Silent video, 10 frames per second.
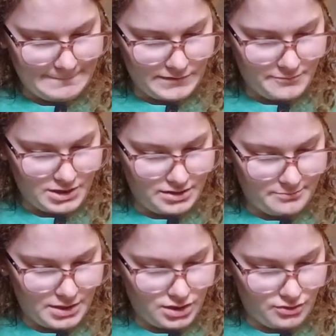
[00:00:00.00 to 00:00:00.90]
Let me get
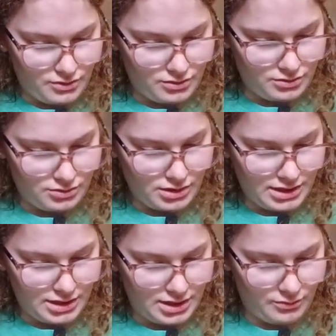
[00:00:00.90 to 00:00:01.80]
my yarn
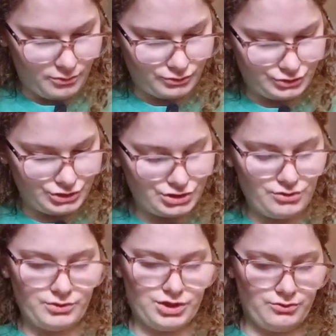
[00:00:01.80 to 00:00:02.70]
and I will
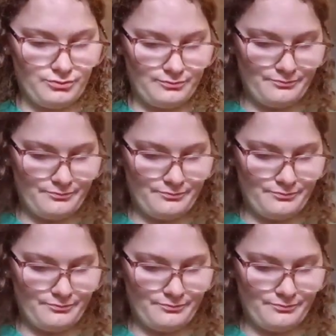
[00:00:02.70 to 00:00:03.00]
show you.